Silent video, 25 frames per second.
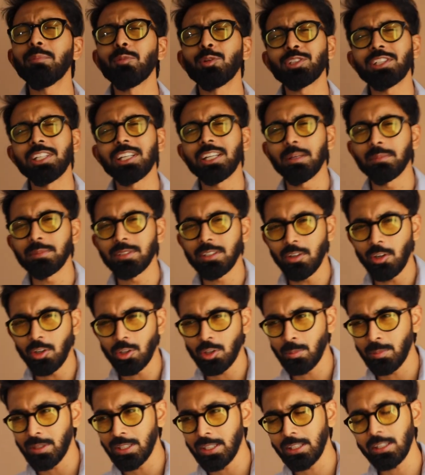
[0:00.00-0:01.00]
mostly comes in
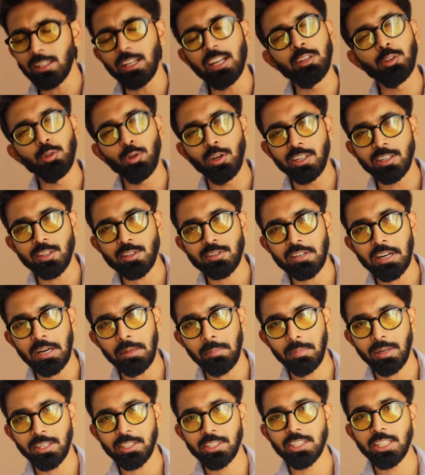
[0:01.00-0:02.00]
automatic, I do understand,
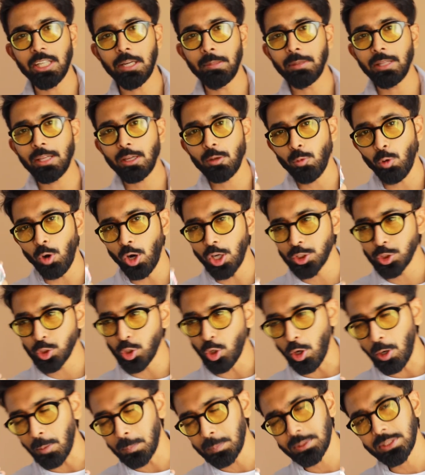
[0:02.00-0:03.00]
but GMT Quartz
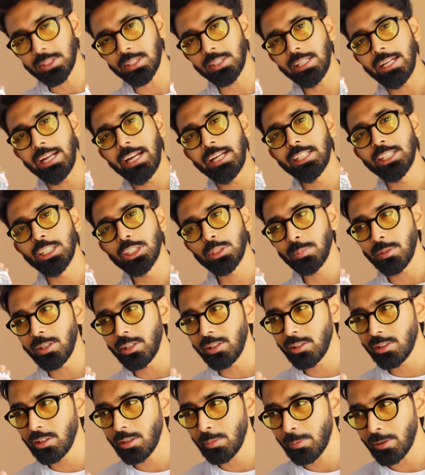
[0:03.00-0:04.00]
option at this
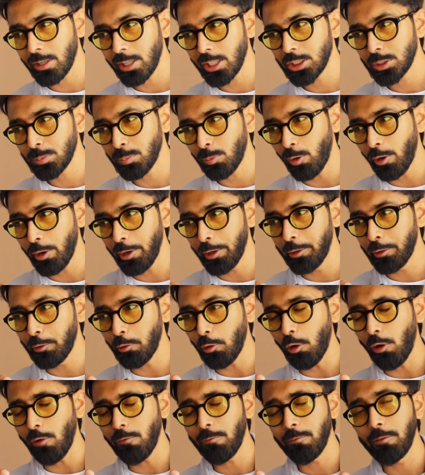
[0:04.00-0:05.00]
particular price point
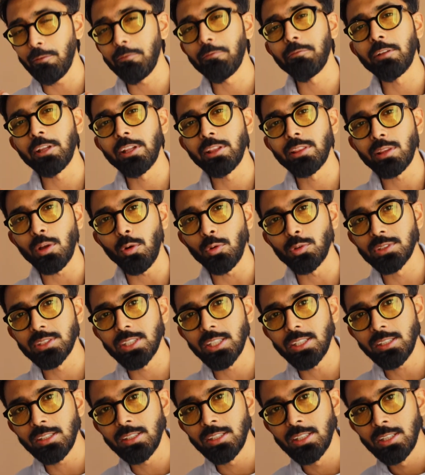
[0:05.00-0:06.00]
of
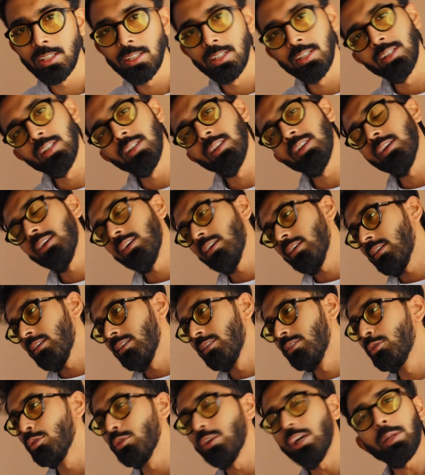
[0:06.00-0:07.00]
15,000,
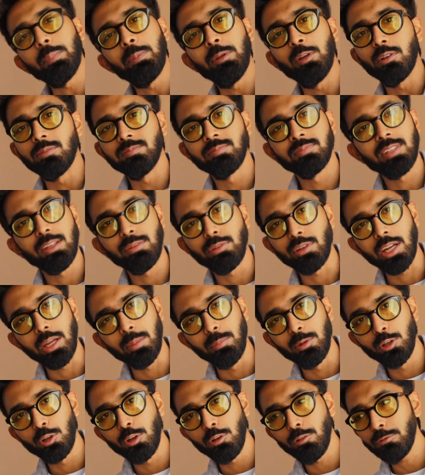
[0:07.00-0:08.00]
do let me know if you are
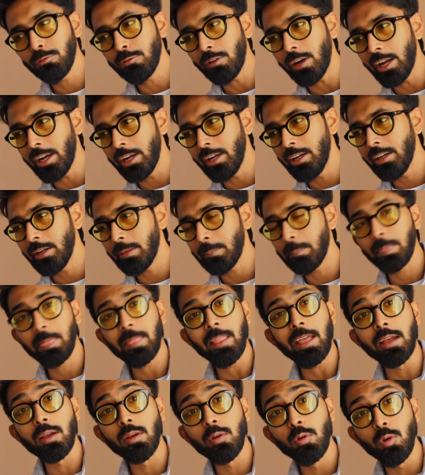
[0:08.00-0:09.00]
able to find
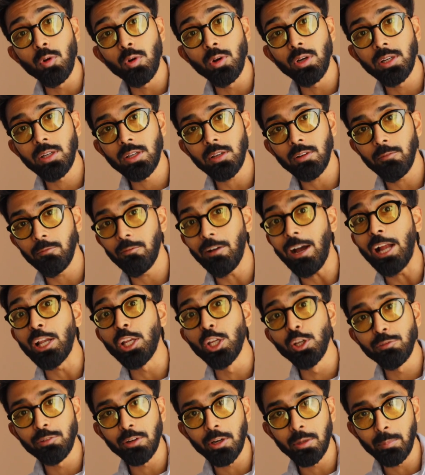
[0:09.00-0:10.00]
a good
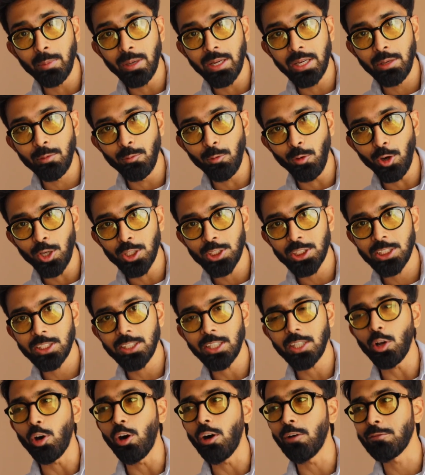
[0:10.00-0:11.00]
value for money watch
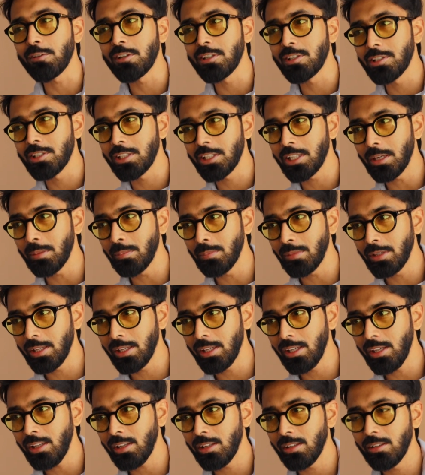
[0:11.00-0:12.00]
that offers
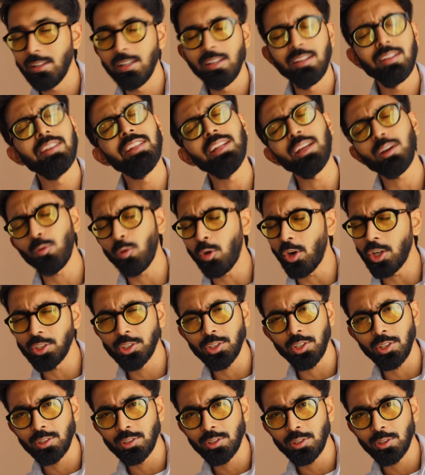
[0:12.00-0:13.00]
GMT in a Quartz
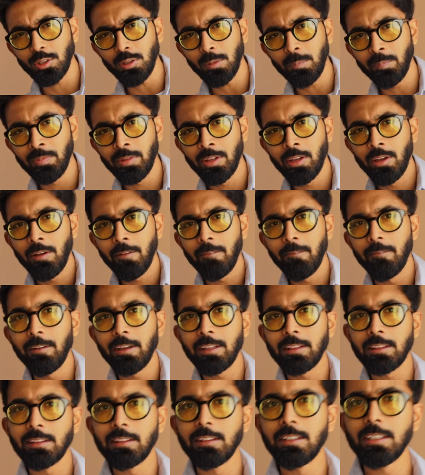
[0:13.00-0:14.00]
also,
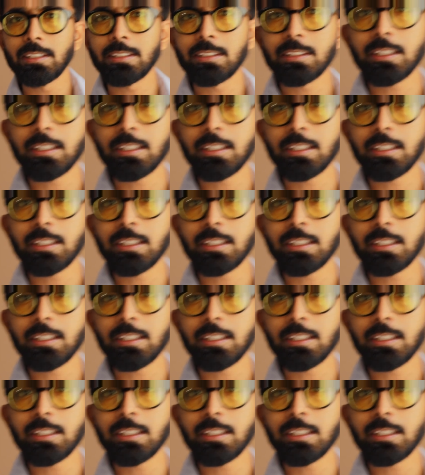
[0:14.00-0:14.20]
with this